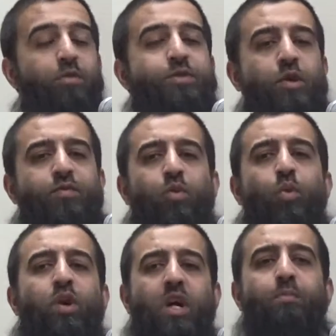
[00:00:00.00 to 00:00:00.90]
also, if you're
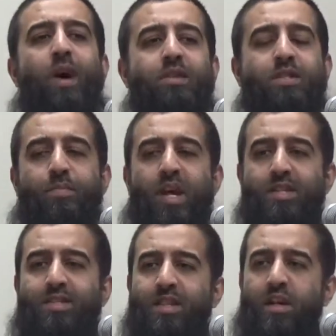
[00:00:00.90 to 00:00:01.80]
walking past a
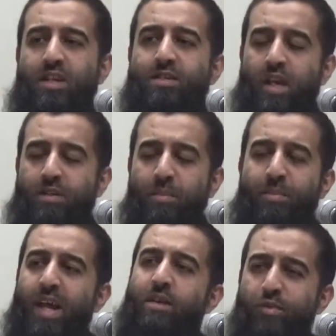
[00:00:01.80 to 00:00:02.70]
place and they're listening, they're
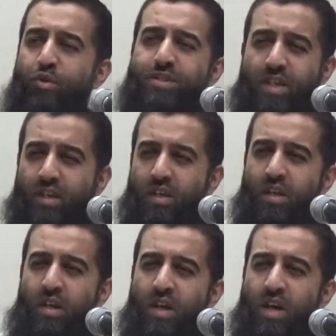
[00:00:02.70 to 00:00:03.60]
playing music,
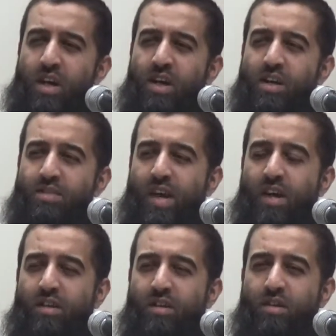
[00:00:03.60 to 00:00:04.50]

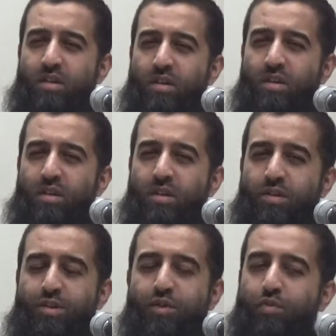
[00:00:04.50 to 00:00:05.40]
then
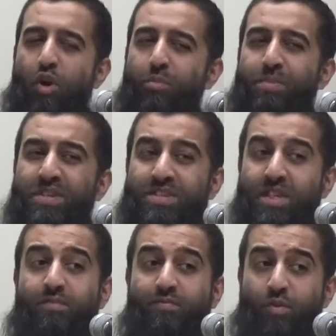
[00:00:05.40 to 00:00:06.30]
you won't be
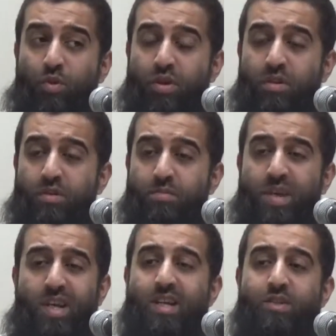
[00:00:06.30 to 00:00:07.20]
sinful
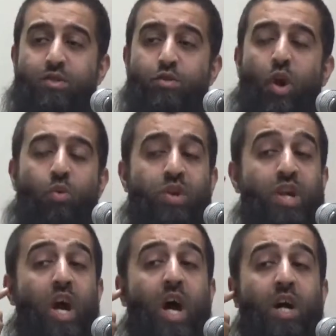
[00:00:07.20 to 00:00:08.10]
because you
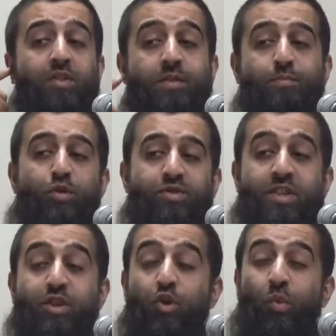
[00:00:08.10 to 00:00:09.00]
only heard the
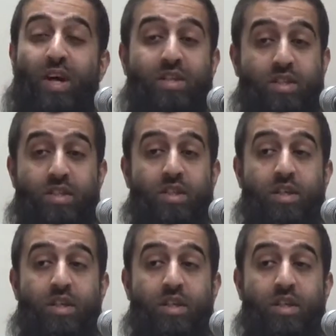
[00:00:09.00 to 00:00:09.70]
music, you weren't